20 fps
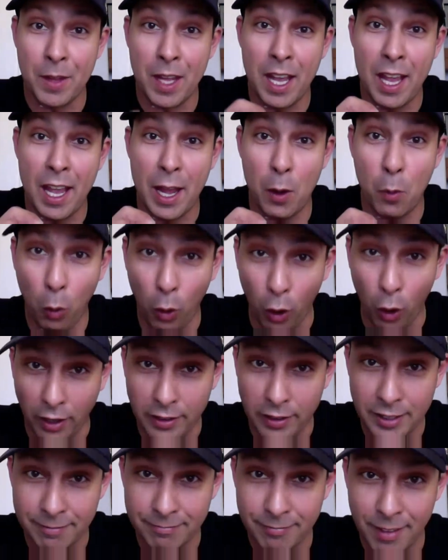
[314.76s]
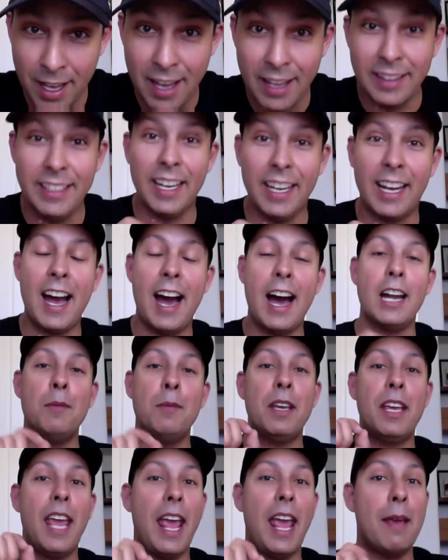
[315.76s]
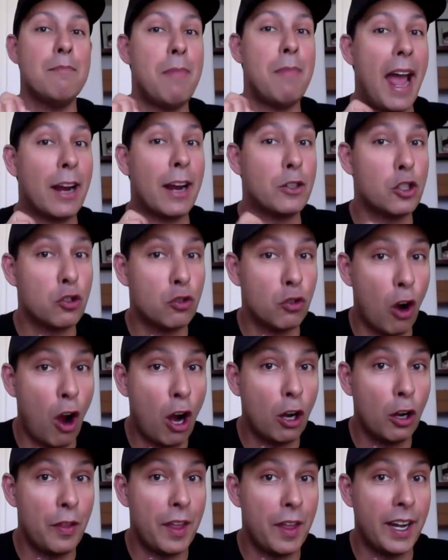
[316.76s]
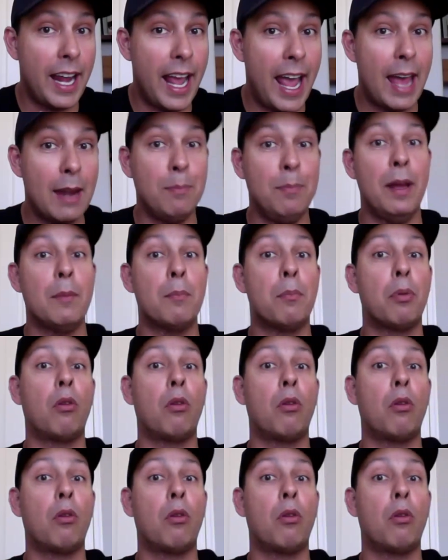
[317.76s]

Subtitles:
It worked. The economy came back stronger than it had been